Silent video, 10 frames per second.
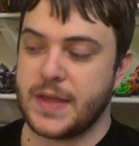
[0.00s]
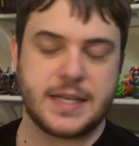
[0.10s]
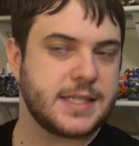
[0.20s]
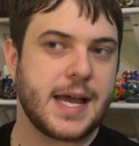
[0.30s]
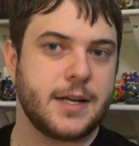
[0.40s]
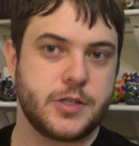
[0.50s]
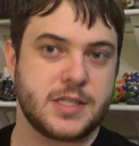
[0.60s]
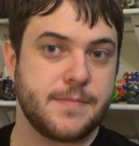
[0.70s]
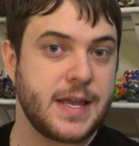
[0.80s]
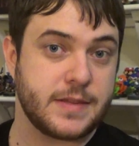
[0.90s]
They decided
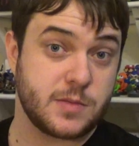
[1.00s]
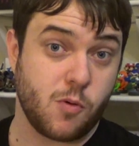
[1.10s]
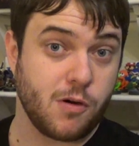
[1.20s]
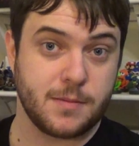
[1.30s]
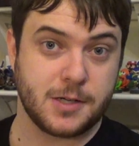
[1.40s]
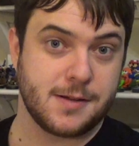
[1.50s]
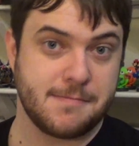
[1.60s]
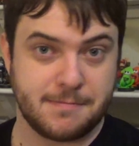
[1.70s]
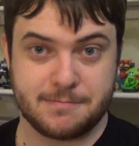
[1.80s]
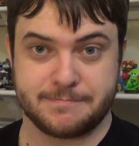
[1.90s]
just to make this
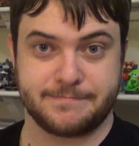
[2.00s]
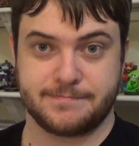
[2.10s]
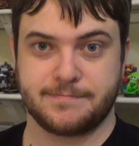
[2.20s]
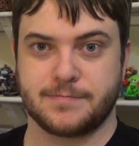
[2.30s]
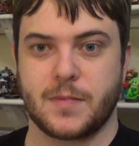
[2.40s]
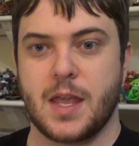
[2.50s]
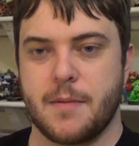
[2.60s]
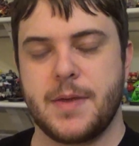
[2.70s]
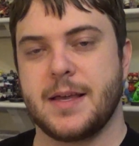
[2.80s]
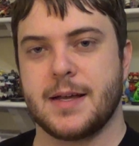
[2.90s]
portable
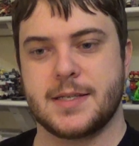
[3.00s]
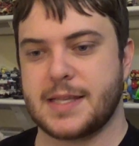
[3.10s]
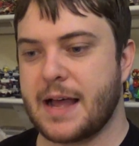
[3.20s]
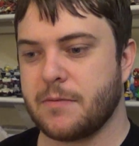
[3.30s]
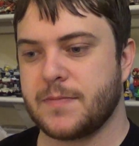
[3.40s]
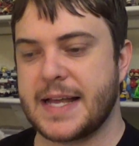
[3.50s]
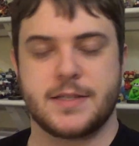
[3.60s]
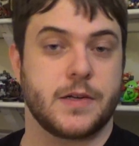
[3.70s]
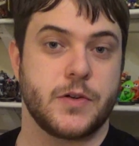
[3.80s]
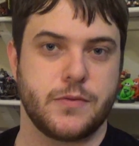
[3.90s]
because
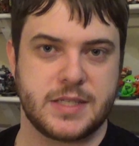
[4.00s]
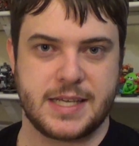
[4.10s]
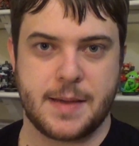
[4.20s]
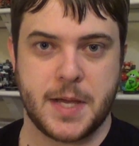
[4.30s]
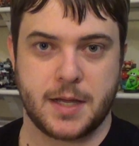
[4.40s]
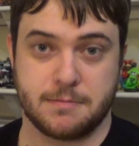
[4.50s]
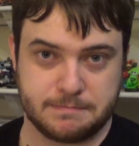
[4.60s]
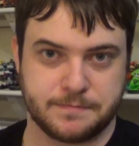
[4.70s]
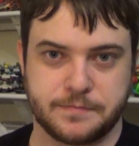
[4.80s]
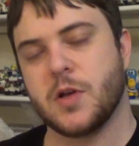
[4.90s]
that's their newest gimmick.
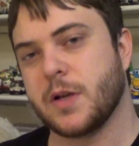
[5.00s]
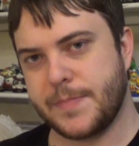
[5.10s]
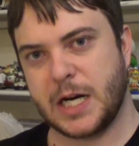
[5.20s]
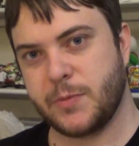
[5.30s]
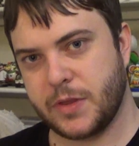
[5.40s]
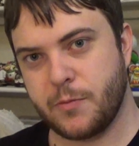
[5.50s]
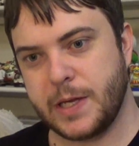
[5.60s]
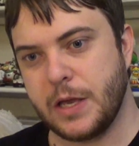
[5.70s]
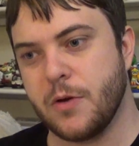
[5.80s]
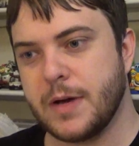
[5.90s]
So compared with the
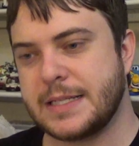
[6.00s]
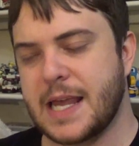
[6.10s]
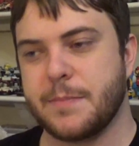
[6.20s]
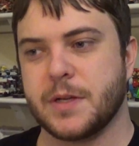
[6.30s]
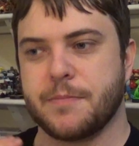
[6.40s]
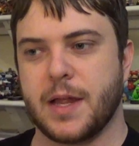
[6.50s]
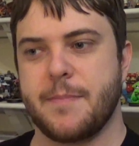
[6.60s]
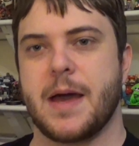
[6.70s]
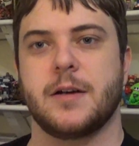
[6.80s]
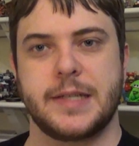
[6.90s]
Wii U, it's able to
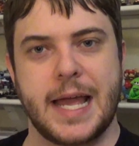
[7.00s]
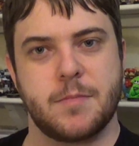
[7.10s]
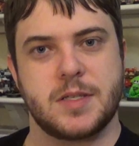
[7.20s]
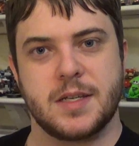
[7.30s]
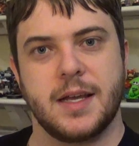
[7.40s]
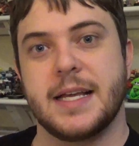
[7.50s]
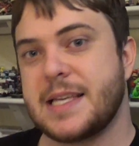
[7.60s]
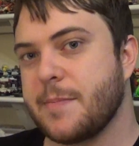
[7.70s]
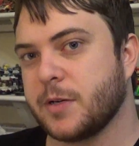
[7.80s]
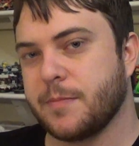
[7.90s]
play better games.
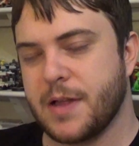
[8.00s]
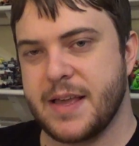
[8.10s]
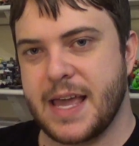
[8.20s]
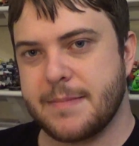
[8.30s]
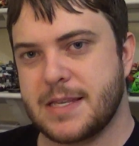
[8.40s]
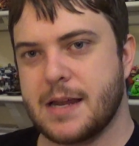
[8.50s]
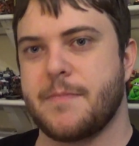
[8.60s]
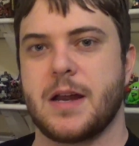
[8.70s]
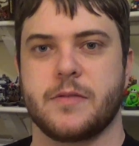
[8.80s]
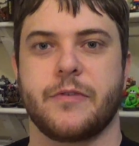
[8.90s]
It's able to play games at
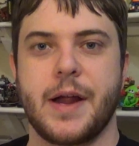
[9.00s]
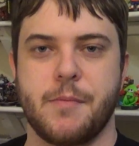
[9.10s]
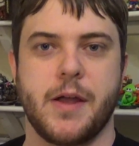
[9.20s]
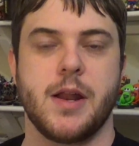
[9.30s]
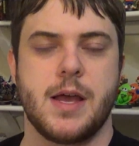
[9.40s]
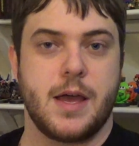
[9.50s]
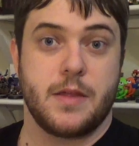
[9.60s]
a better frame rate.